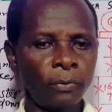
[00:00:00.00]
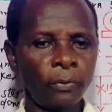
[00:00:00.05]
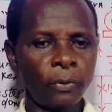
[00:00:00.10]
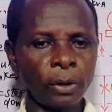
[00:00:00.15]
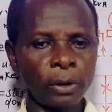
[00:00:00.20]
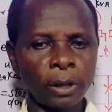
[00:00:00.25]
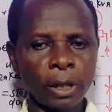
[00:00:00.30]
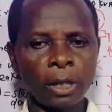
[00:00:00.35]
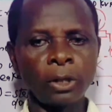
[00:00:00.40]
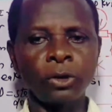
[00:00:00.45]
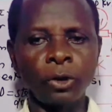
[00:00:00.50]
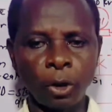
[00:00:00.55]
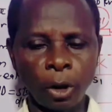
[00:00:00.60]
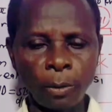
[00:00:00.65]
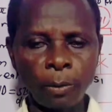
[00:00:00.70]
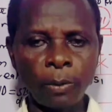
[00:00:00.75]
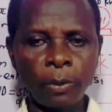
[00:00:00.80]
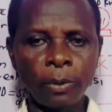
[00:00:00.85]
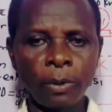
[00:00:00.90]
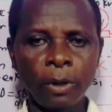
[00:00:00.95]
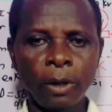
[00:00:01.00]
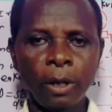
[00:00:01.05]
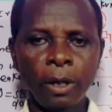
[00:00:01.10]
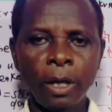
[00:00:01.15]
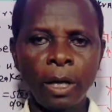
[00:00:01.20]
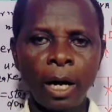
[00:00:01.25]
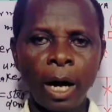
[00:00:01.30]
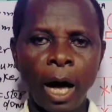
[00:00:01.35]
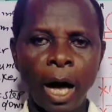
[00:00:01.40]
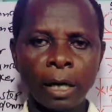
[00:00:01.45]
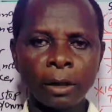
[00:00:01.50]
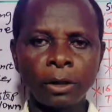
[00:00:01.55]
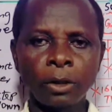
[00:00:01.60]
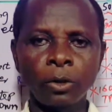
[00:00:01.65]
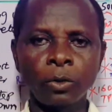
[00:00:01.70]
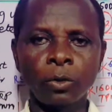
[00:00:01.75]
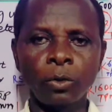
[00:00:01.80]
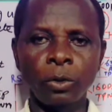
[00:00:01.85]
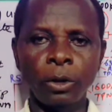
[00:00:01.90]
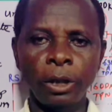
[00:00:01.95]
voltage drop as
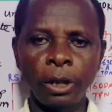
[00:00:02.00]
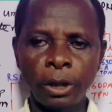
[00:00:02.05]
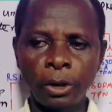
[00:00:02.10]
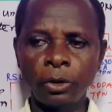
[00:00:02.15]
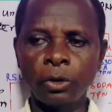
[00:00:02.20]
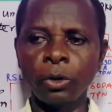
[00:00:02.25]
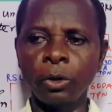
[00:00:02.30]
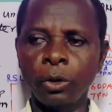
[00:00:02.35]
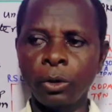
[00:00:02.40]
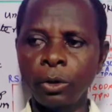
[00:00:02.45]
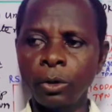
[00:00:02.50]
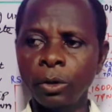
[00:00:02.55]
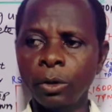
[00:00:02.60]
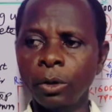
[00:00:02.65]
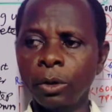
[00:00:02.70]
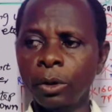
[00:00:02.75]
it could lead to